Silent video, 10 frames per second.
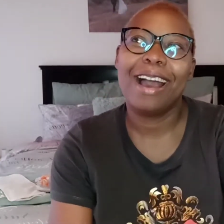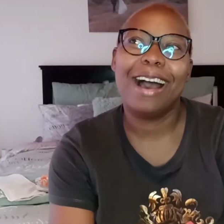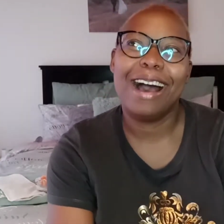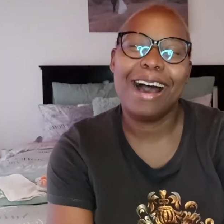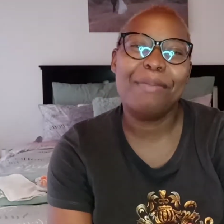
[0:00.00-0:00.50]

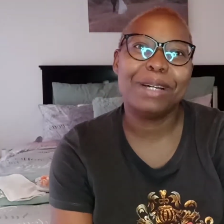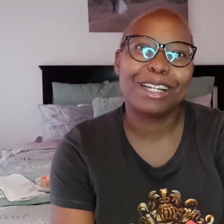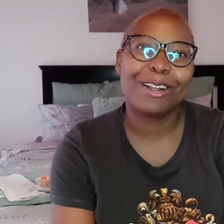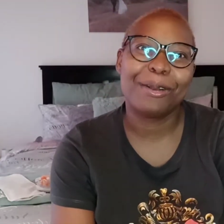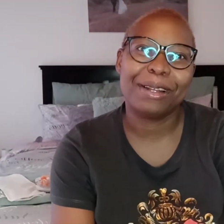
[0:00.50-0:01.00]
I'm a
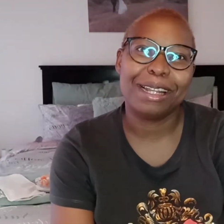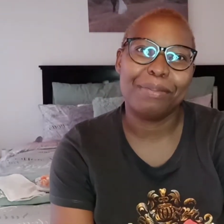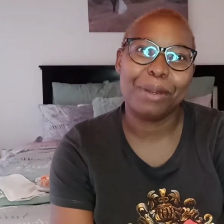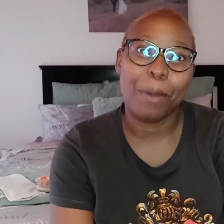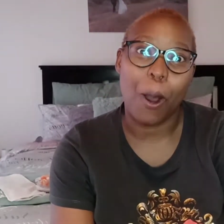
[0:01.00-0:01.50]
cloth nappy
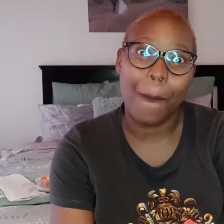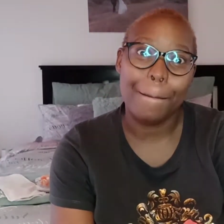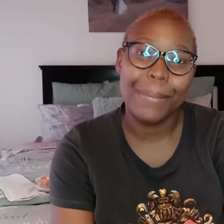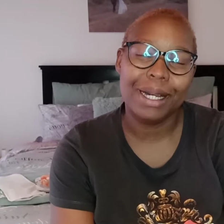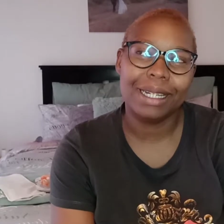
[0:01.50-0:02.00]

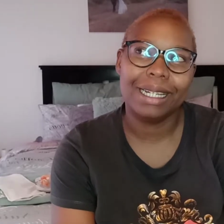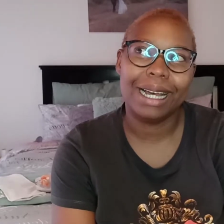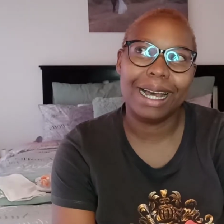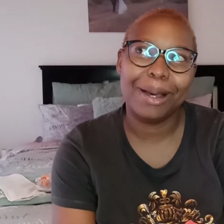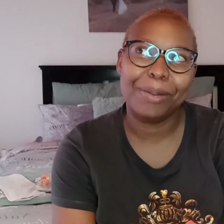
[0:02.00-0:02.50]
mom.
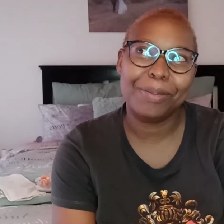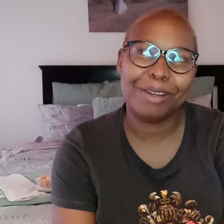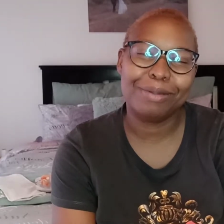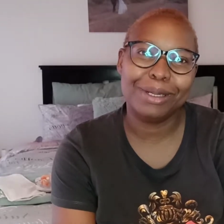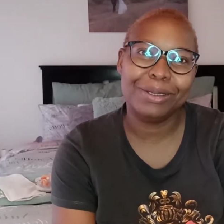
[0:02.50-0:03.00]
I've
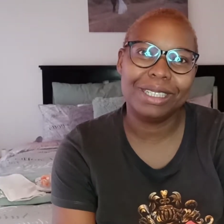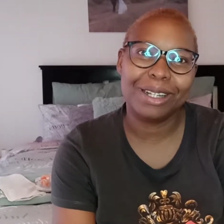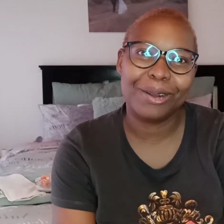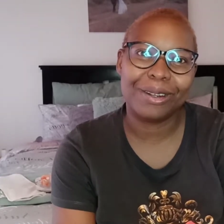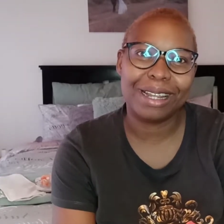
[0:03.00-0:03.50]
been using
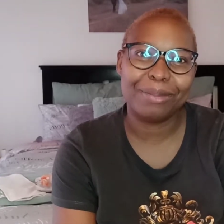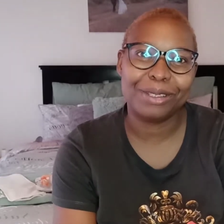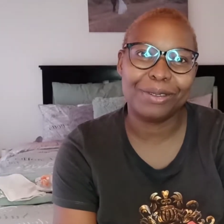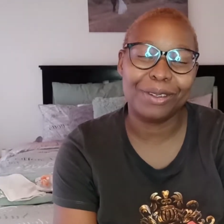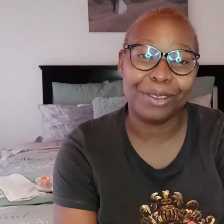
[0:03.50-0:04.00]
cloth nappies
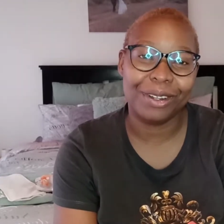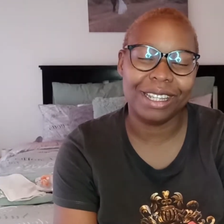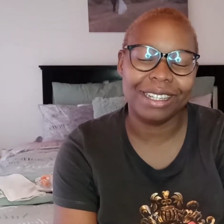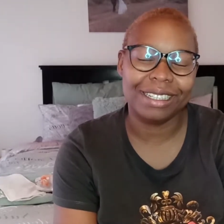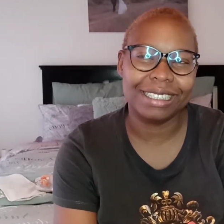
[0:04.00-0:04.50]
for 3
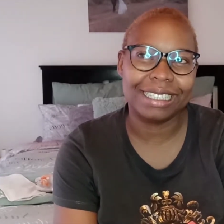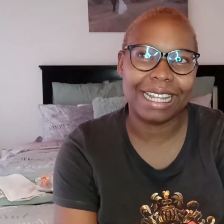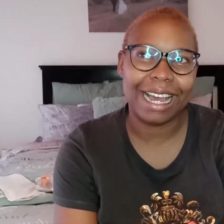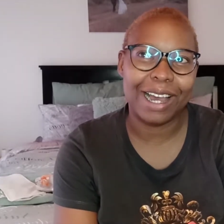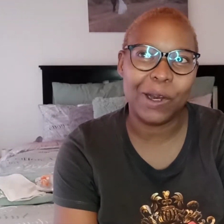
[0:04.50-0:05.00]
years
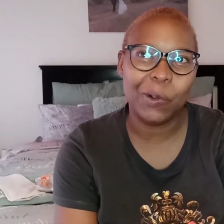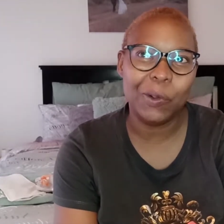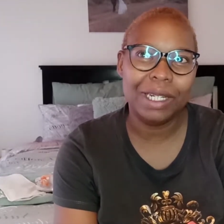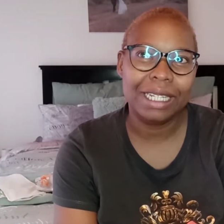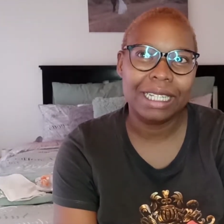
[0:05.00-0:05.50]
now.
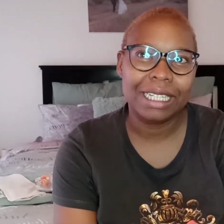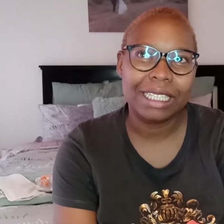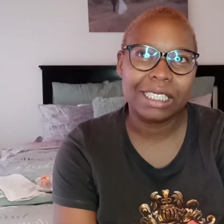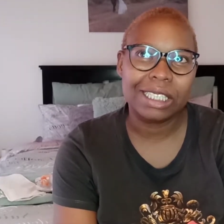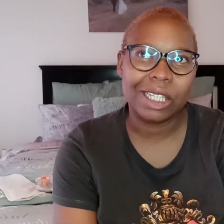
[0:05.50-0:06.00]

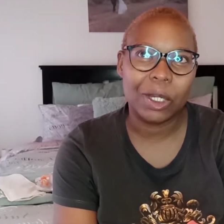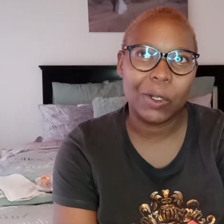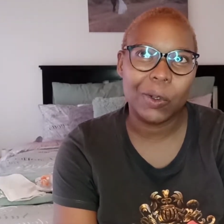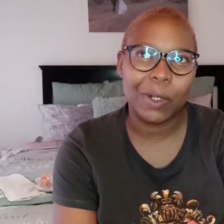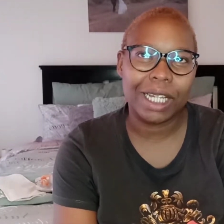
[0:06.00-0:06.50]

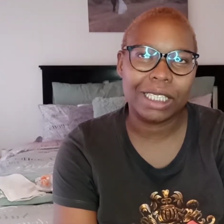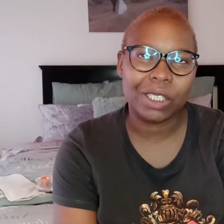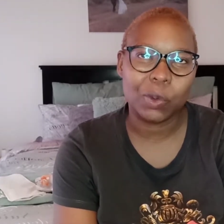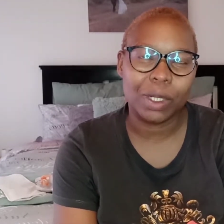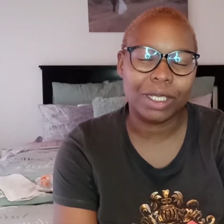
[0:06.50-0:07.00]
So I just
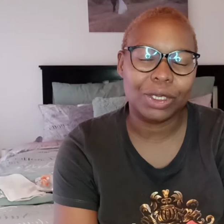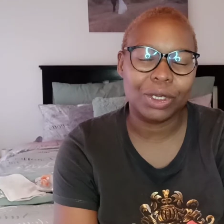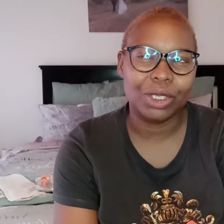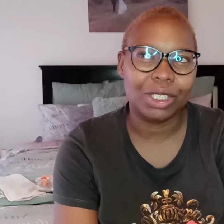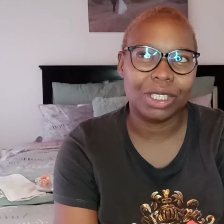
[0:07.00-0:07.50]
wanted to
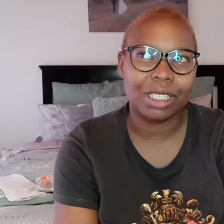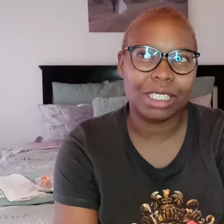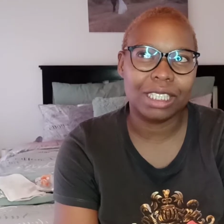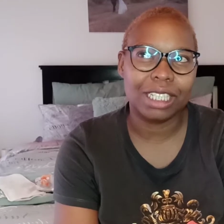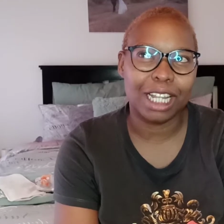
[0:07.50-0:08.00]

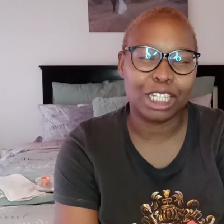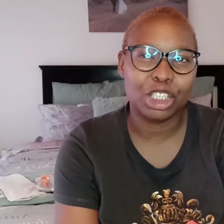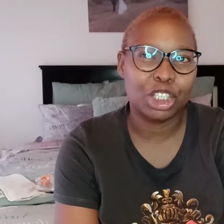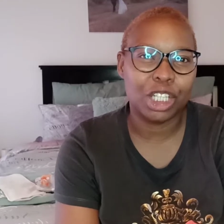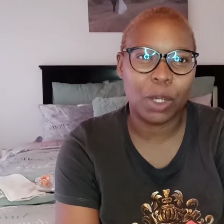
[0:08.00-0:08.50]
just like
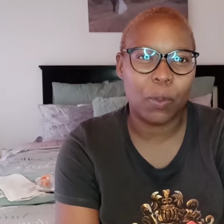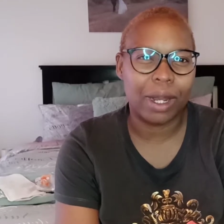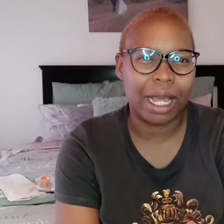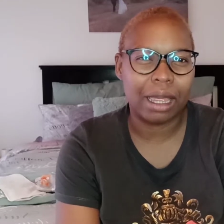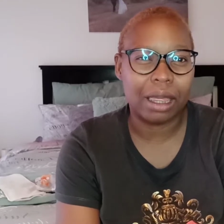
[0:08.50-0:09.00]
share what
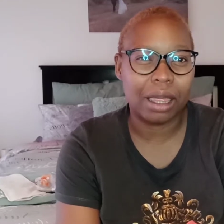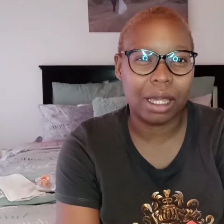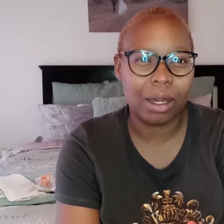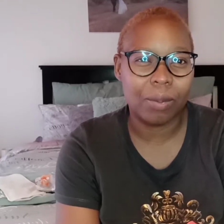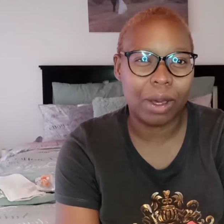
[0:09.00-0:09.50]
I think
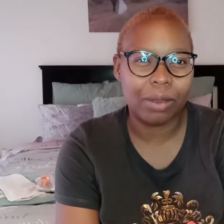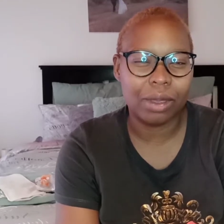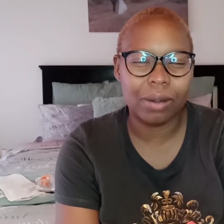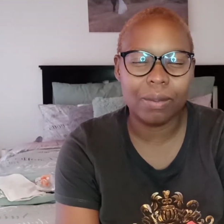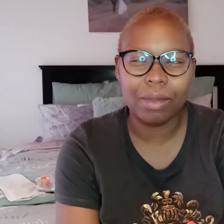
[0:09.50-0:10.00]
about
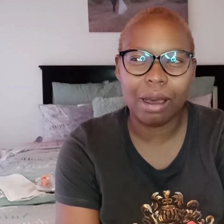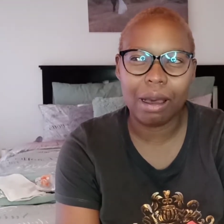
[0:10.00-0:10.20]
them.